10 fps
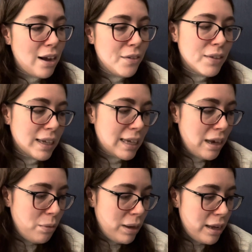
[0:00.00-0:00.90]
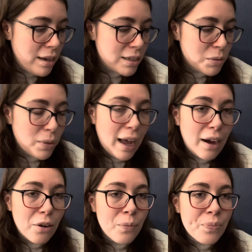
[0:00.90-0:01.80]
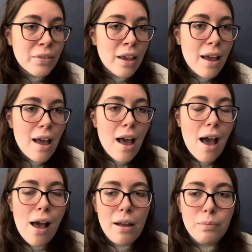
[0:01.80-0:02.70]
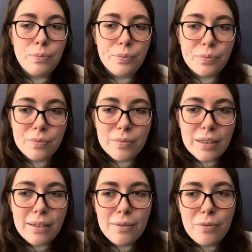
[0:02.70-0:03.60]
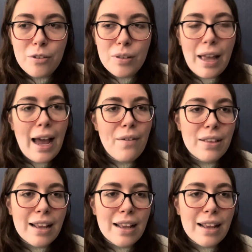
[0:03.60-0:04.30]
I think it works well for like having